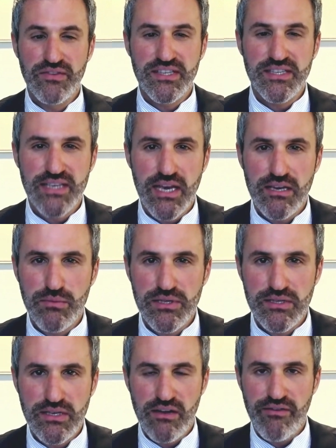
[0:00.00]
the
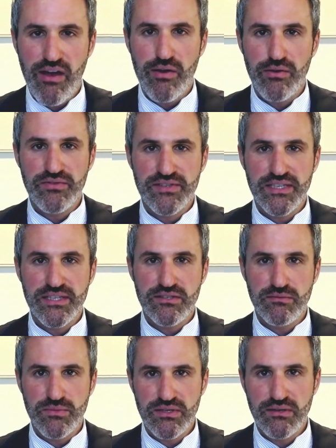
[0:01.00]
sustainability of our health
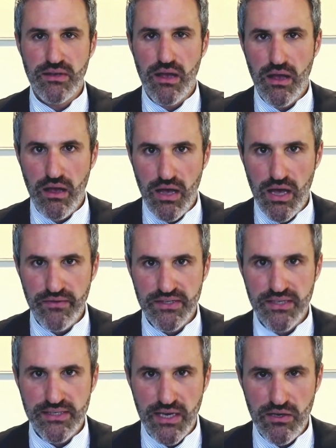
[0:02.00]
systems, and
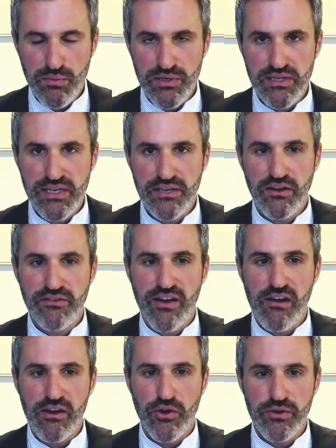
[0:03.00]
the sustainability of
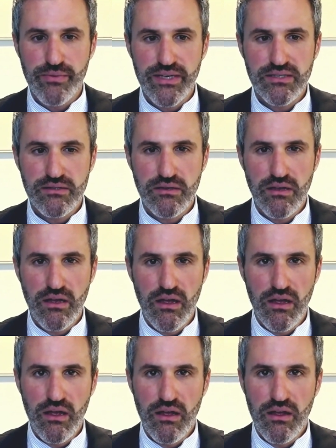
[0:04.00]
our economies.
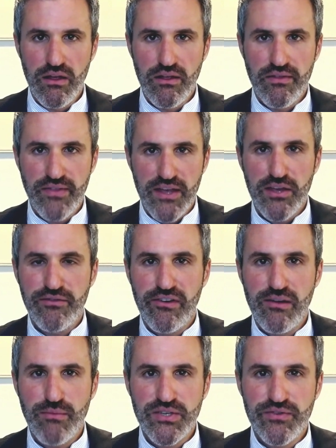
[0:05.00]
Thank you
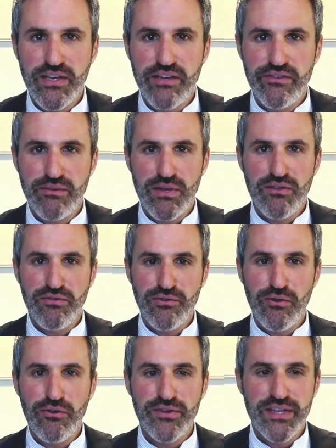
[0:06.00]
very much for giving me the
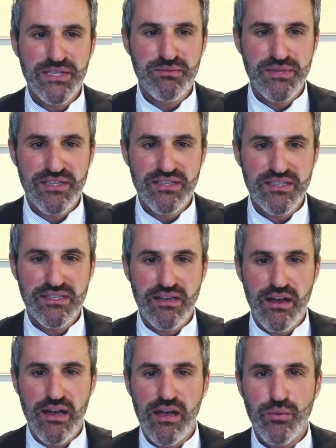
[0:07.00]
floor for these minutes,
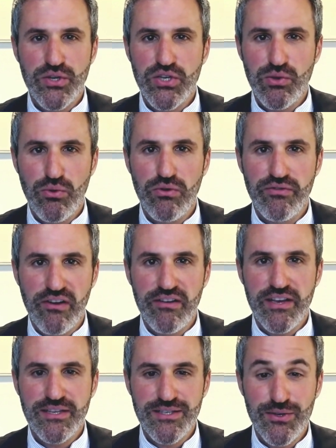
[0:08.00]
and I wish you all
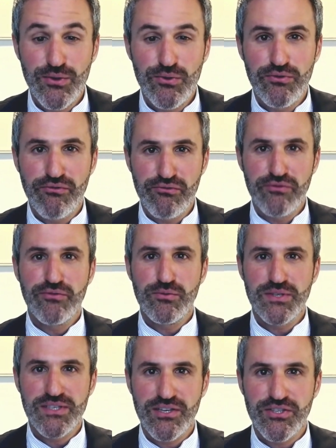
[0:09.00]
very continued
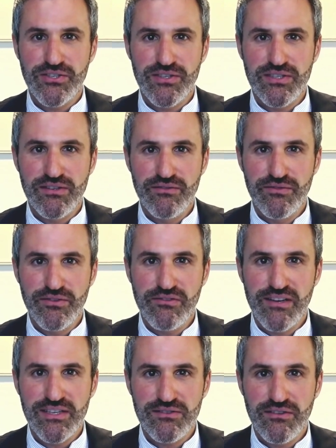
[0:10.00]
fruitful discussions for
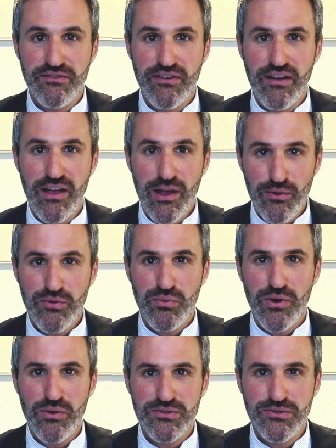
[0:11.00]
the rest of
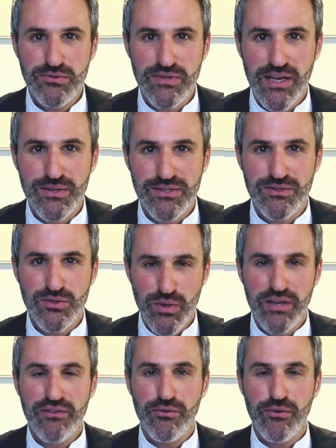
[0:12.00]
Health World
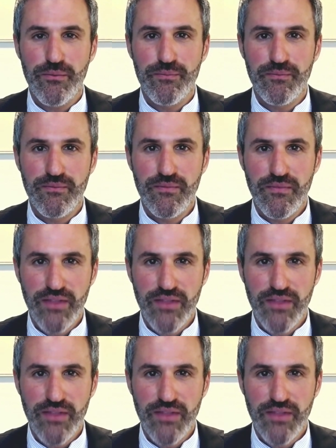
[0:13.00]
2024.